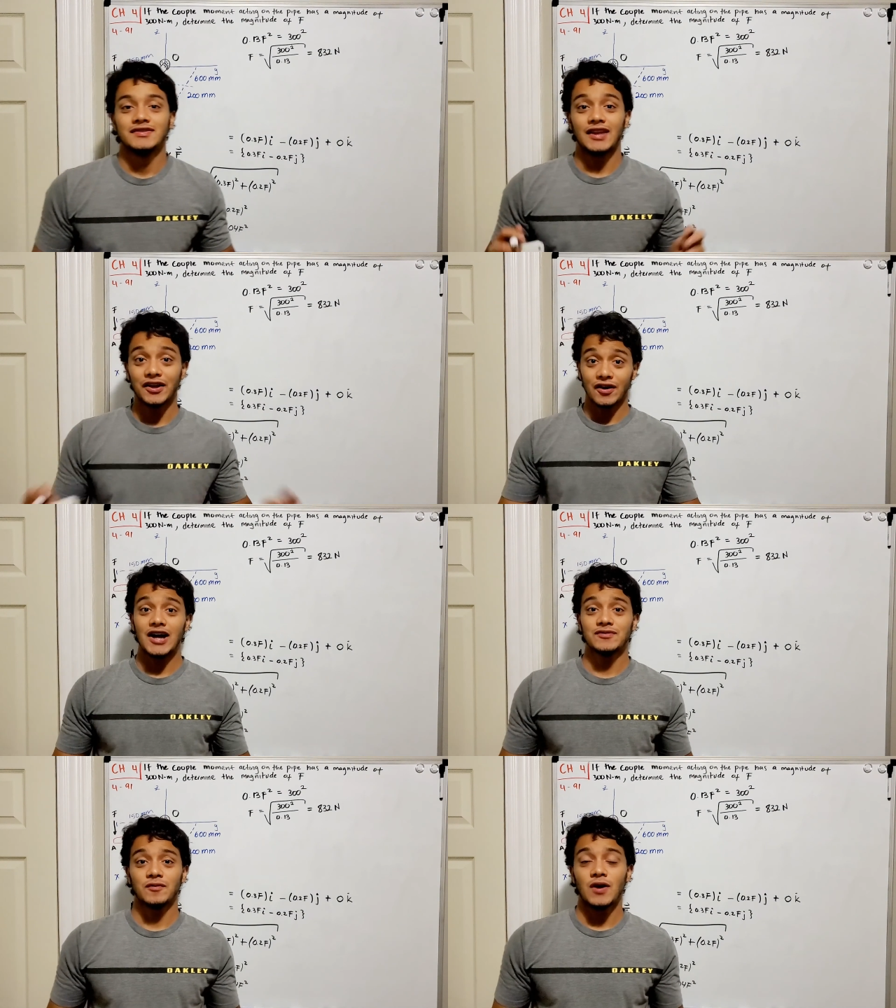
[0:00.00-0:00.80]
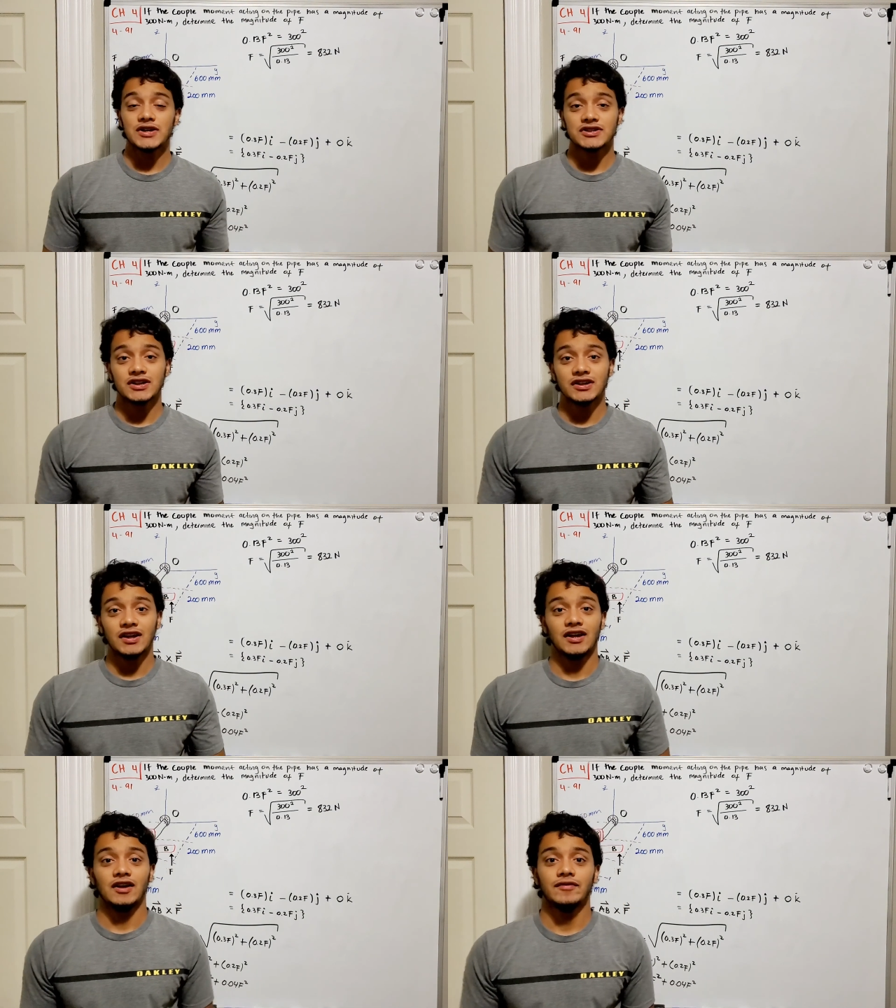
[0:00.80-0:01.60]
Thank you guys for watching.
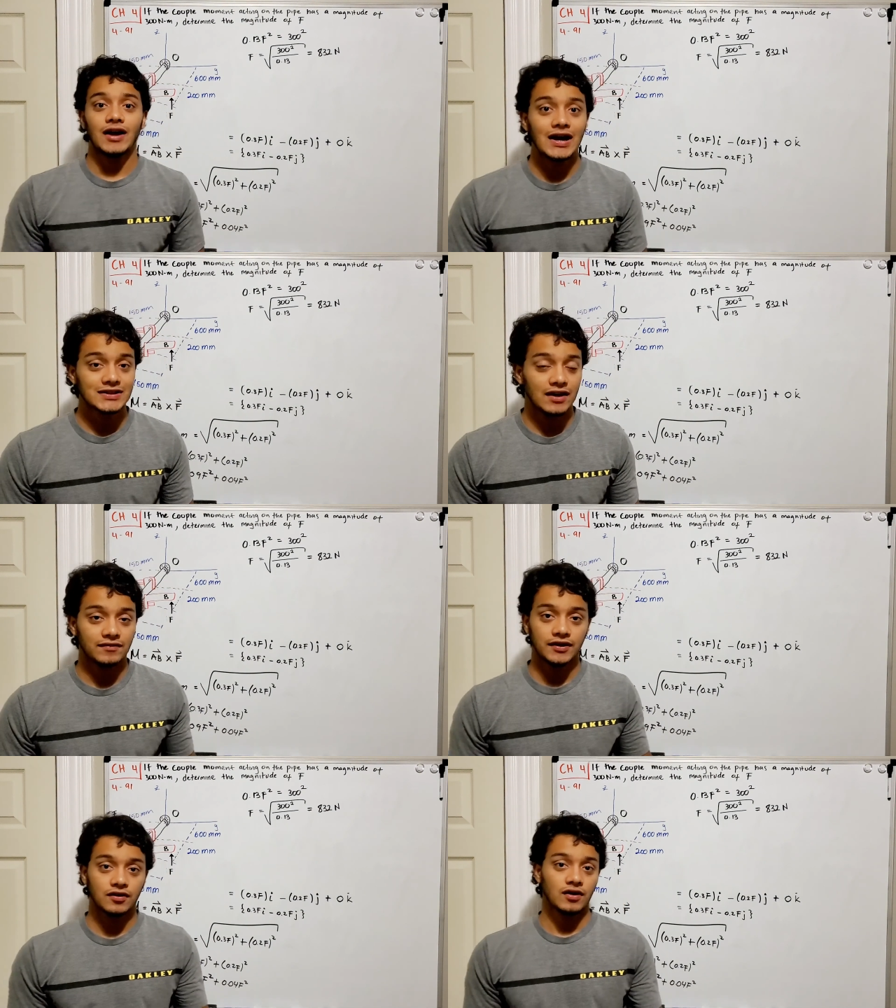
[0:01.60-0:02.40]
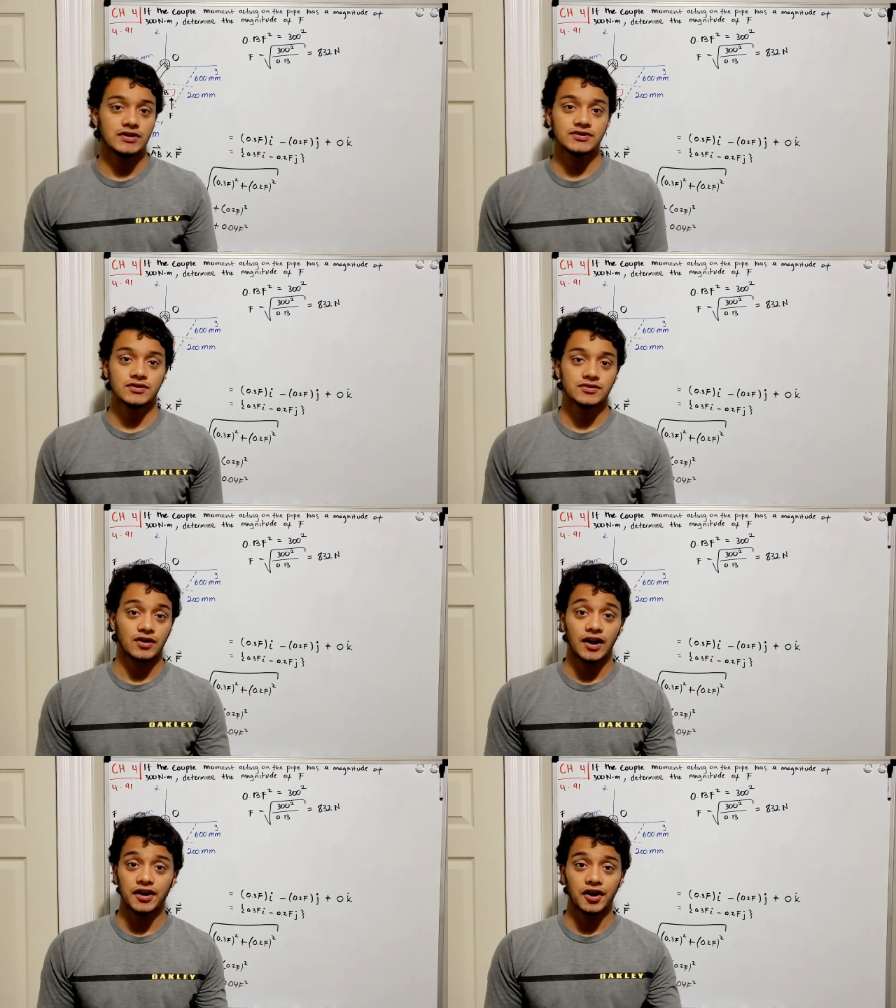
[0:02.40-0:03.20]
If you guys have any questions or
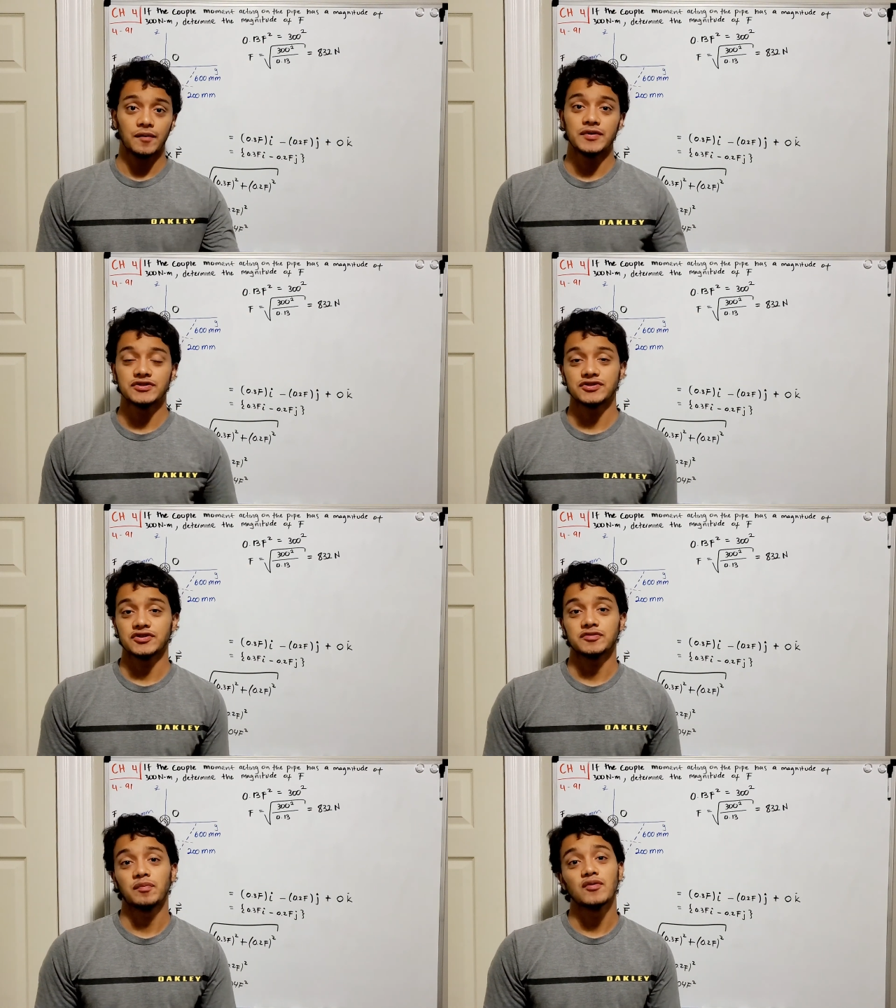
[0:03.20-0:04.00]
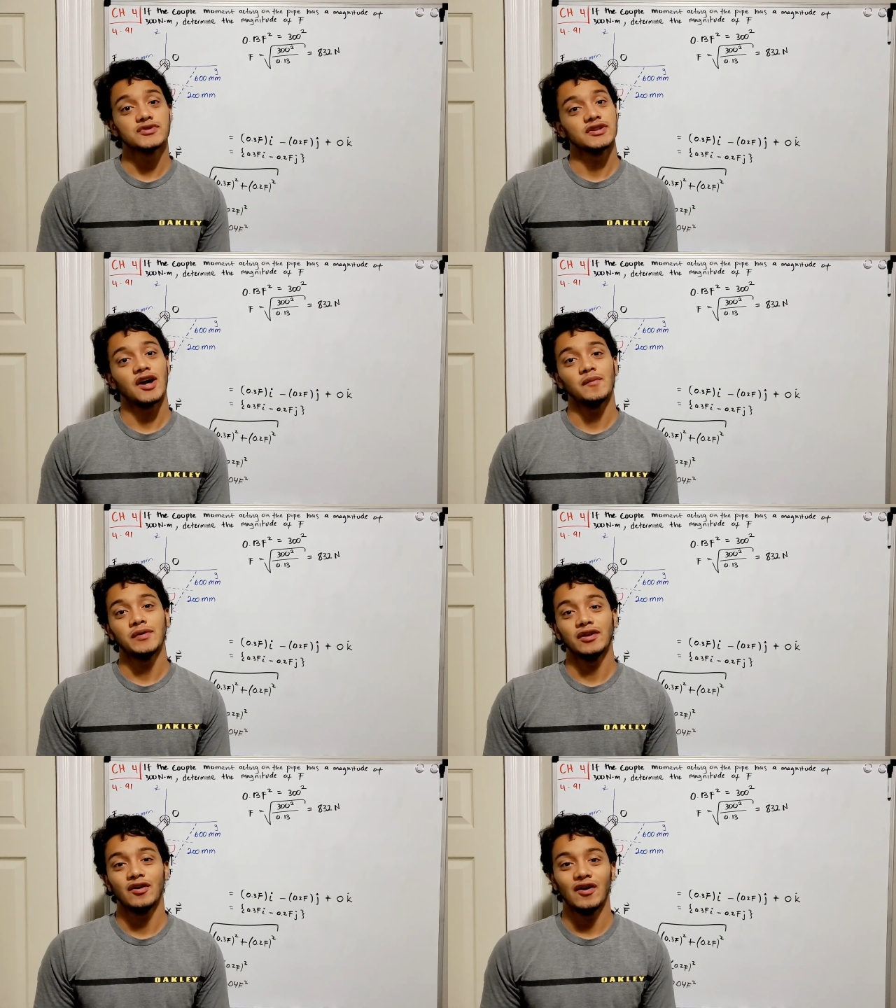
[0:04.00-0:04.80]
any comments, just post it down
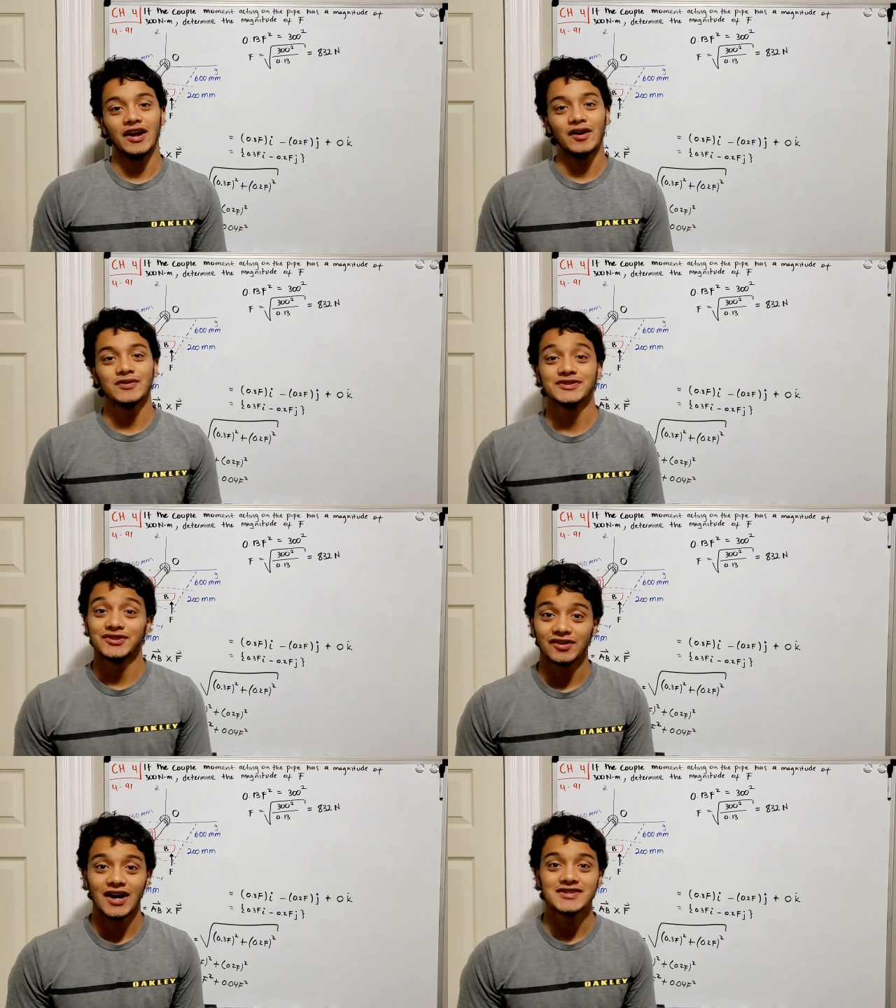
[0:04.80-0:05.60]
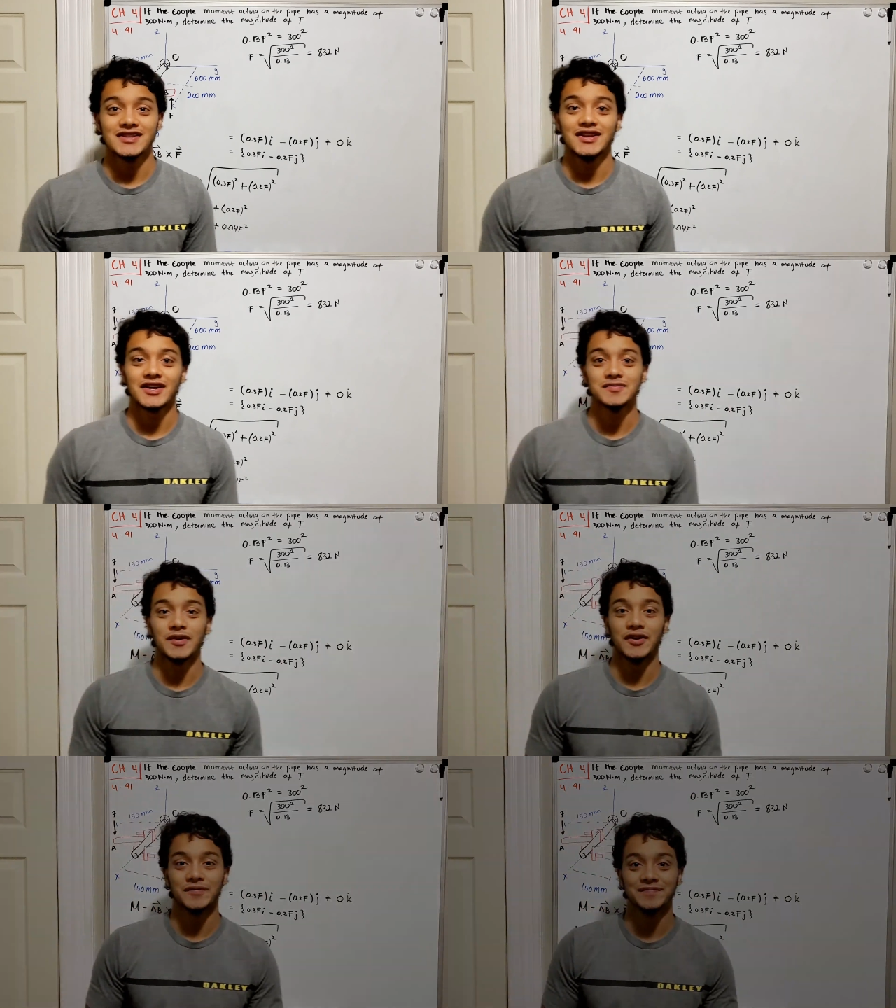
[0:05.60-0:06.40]
below and I'll see you guys in the next
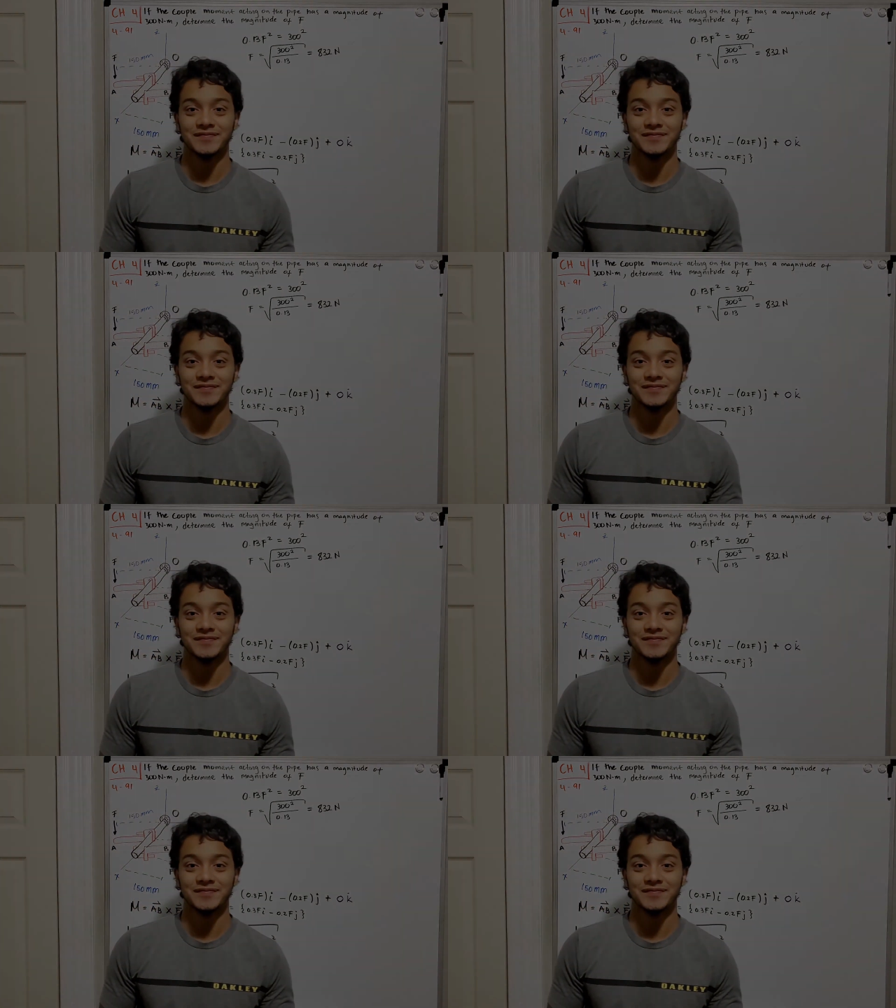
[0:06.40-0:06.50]
video.